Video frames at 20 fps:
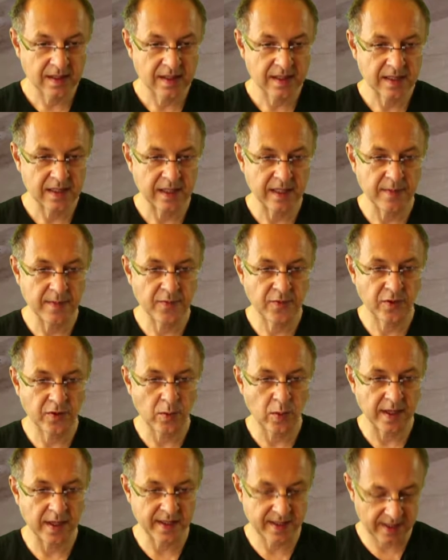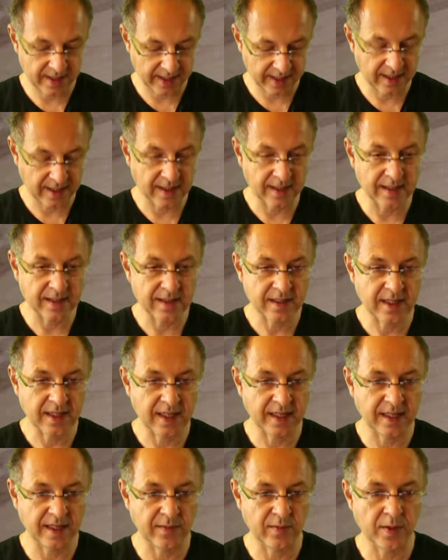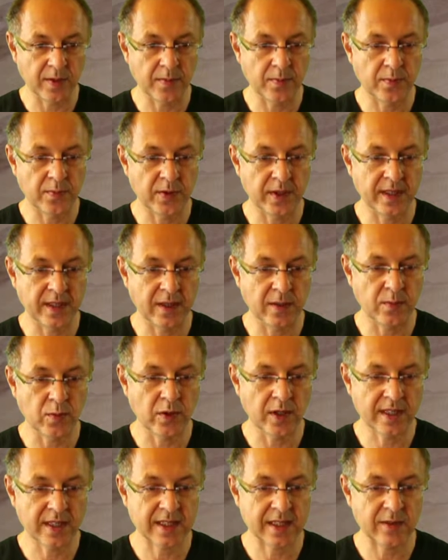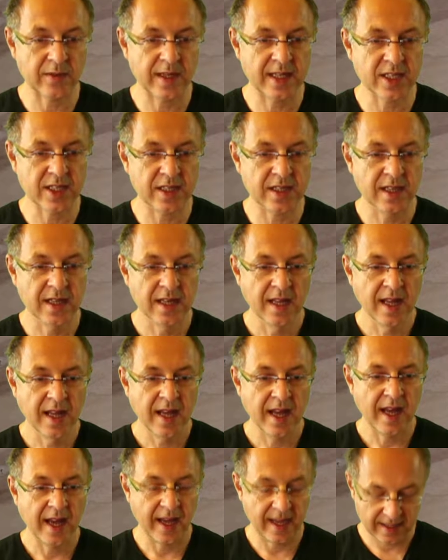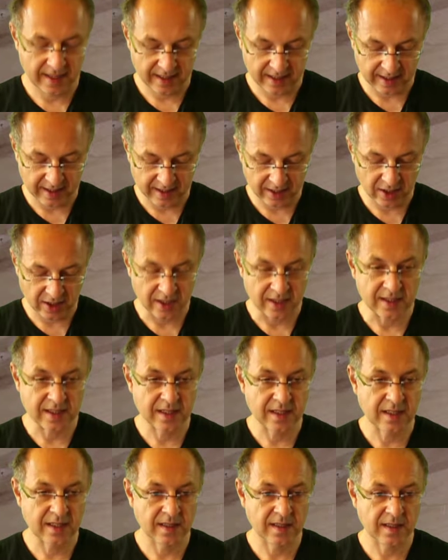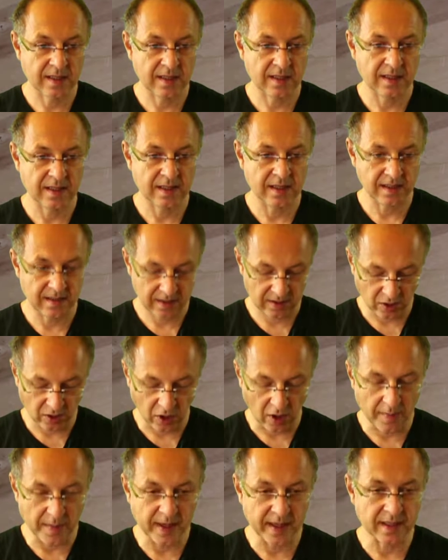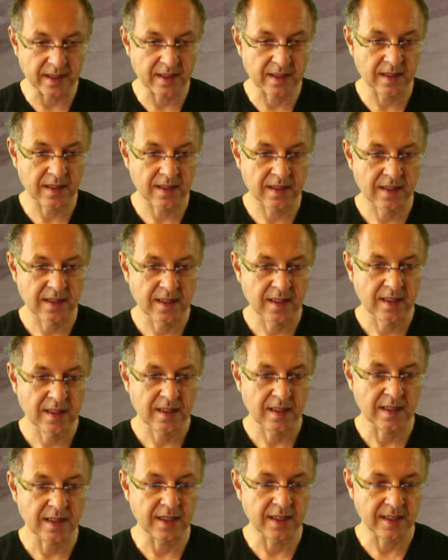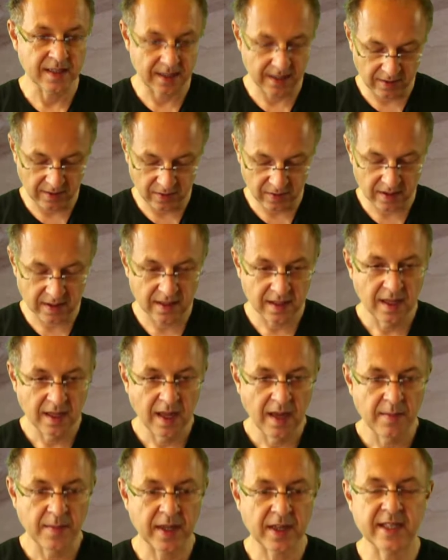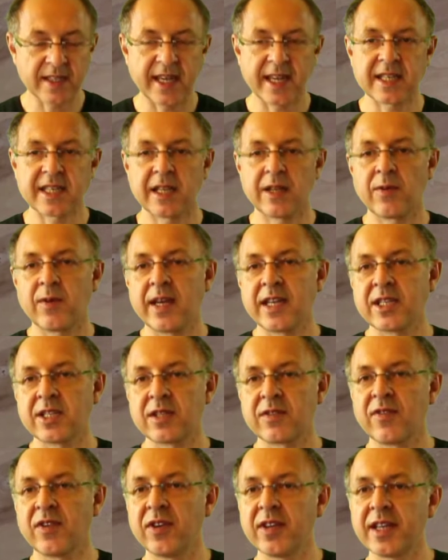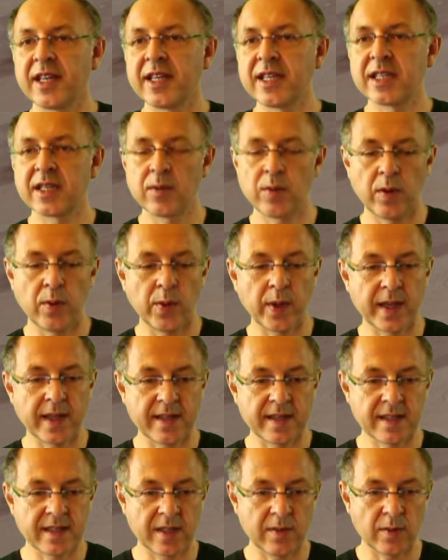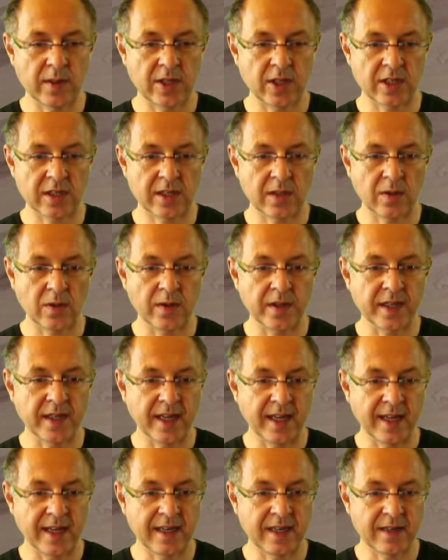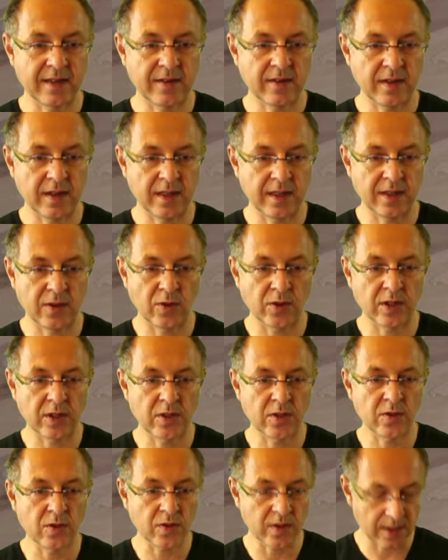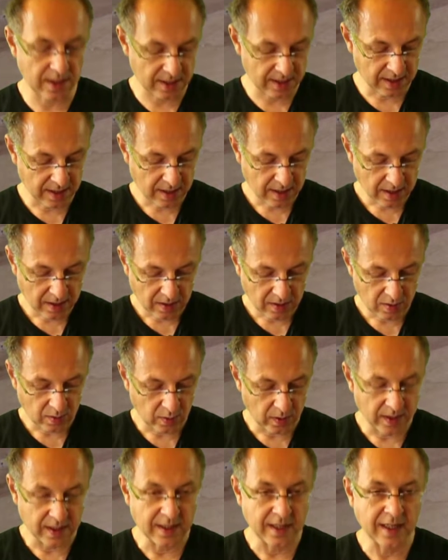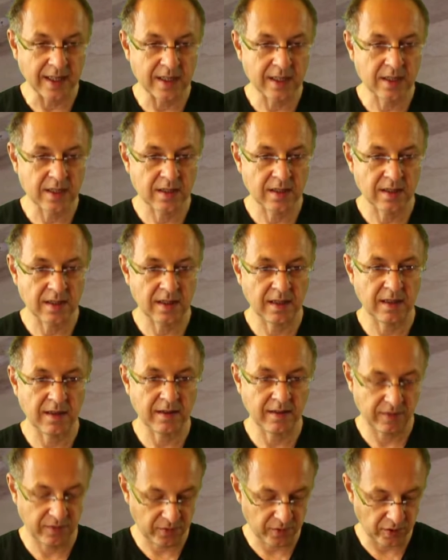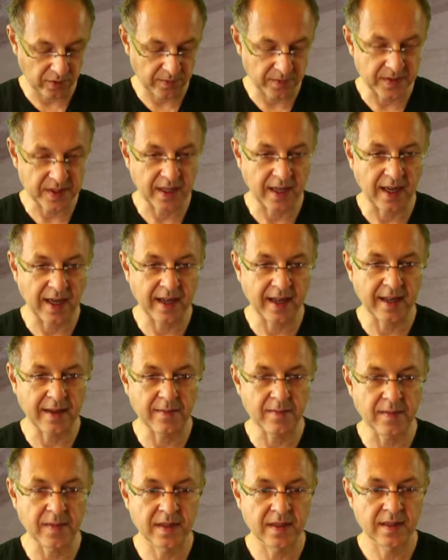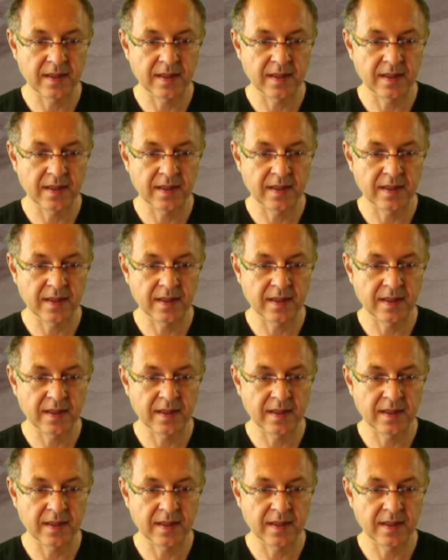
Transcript: sleep for one second and then we print out more acceleration and I just uh, comment these out because acceleration is very easy where we can see we just hold it and uh, in order to do this we need uh, from time